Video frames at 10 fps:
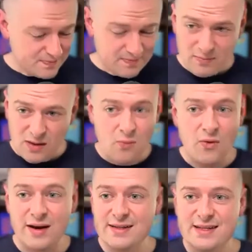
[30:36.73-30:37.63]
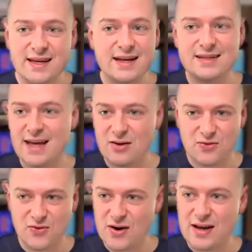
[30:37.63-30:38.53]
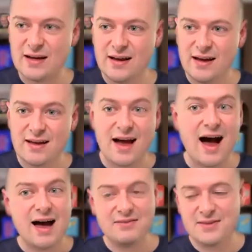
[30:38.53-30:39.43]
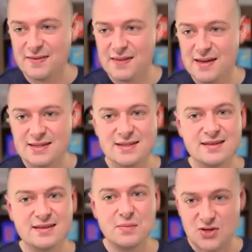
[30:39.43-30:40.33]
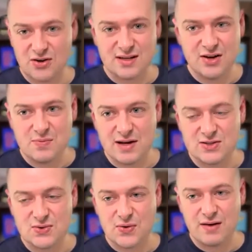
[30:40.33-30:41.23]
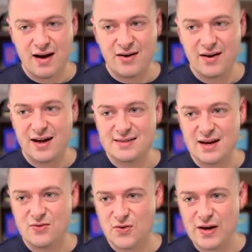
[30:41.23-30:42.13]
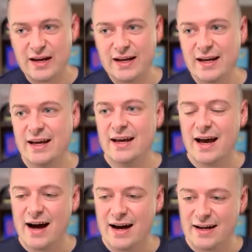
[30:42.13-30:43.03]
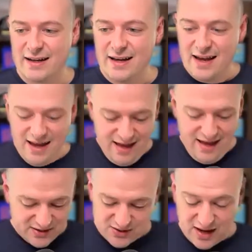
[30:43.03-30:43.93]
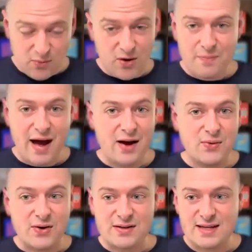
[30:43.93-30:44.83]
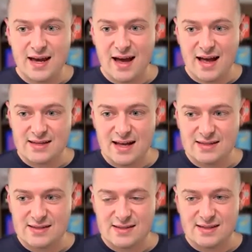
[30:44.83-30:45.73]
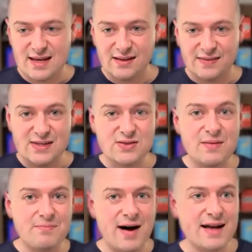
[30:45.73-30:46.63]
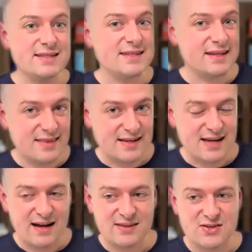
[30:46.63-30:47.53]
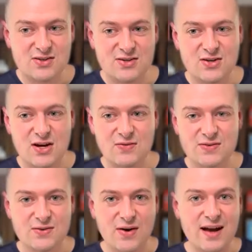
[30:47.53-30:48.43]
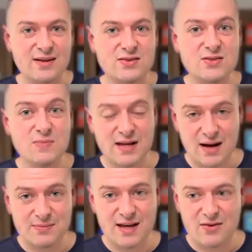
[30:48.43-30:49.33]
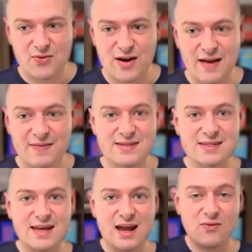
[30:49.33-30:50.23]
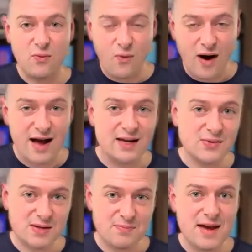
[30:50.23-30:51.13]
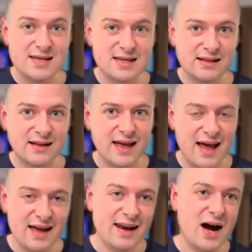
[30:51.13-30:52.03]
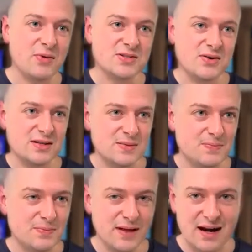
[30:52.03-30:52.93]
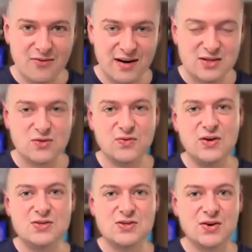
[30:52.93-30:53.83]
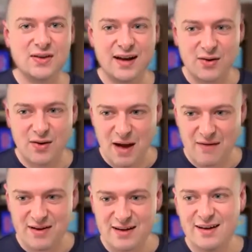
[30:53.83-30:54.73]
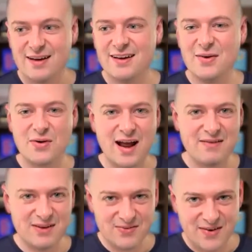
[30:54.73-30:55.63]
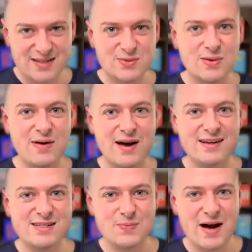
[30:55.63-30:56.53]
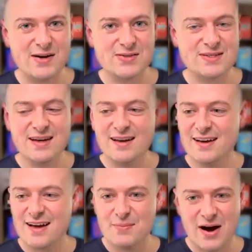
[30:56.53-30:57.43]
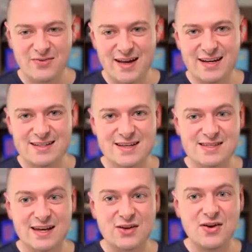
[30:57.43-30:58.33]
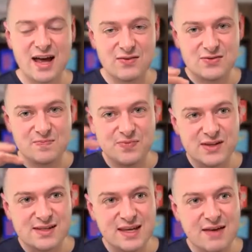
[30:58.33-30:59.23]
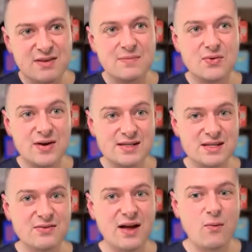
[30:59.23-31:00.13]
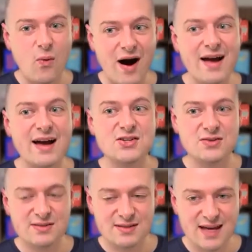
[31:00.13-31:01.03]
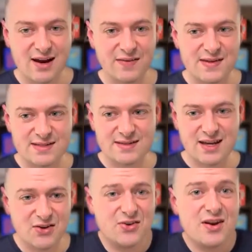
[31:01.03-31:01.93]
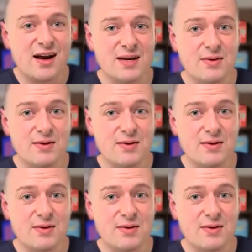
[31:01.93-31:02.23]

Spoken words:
wanting to get debt free, I've done this. Let me tell you my story of how I got debt free. Then just kind of work backwards and say like, these are the mindset things I have to shift, right, to become debt free. And this is kind of why it was amazing. Like, hey, now we're starting to plan our financial future. Like we're not having fights with my spouse about finances. Like you kind of giving them the reason of like why I should take on this thing. You're not going to be able to